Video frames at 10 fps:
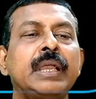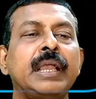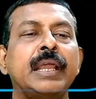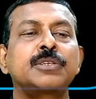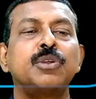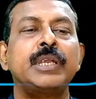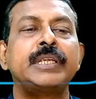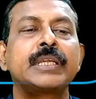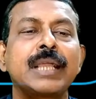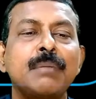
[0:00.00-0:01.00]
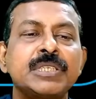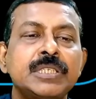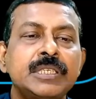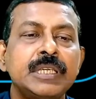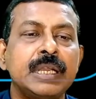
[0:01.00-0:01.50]
electrolytic
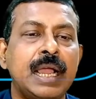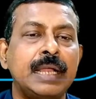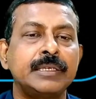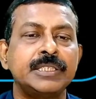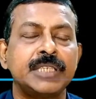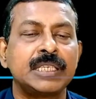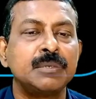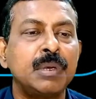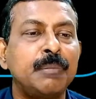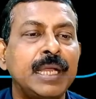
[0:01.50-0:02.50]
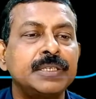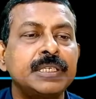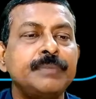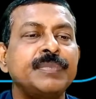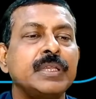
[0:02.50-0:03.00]
capacitor and rechargeable battery.
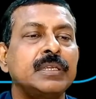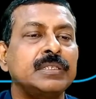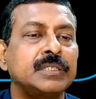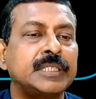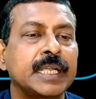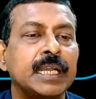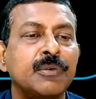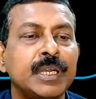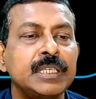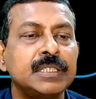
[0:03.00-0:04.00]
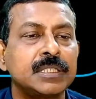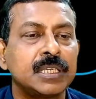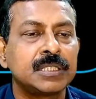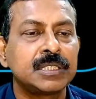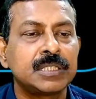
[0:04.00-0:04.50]
Second one is a
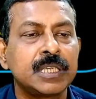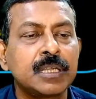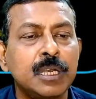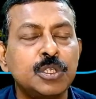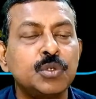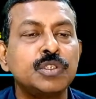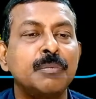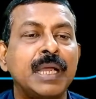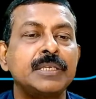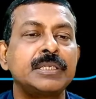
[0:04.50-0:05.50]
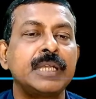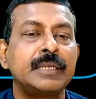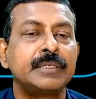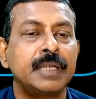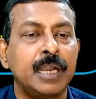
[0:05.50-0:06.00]
single-use battery
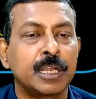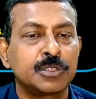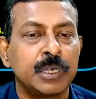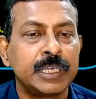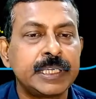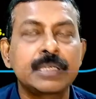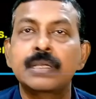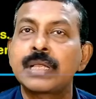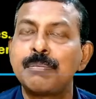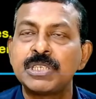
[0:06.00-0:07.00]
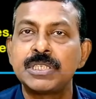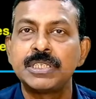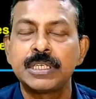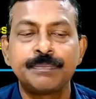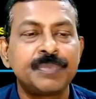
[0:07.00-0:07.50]
and electrolytic
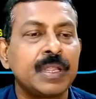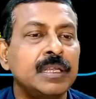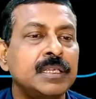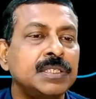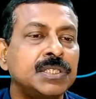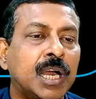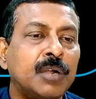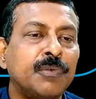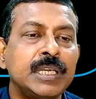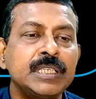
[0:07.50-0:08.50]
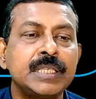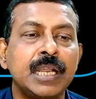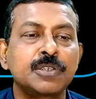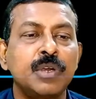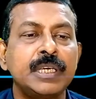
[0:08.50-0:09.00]
capacitor. Third one is
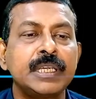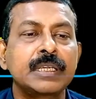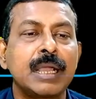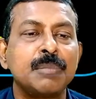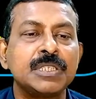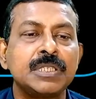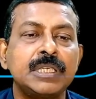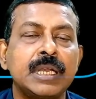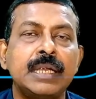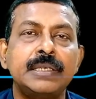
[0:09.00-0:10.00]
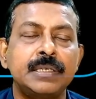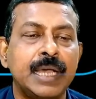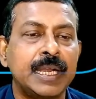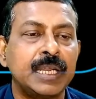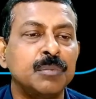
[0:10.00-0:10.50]
electrolytic capacitor and
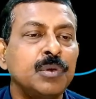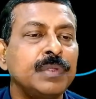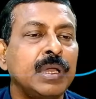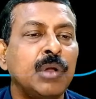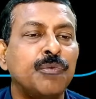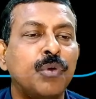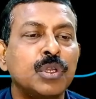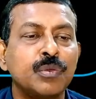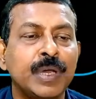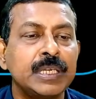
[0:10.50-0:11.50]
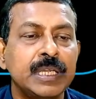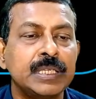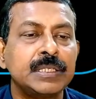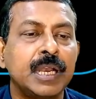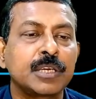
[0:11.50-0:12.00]
dynamo. Fourth one is
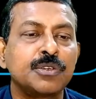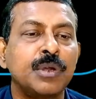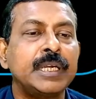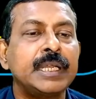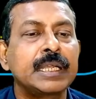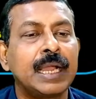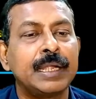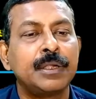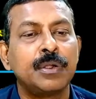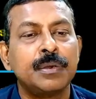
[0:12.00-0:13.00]
electrolytic and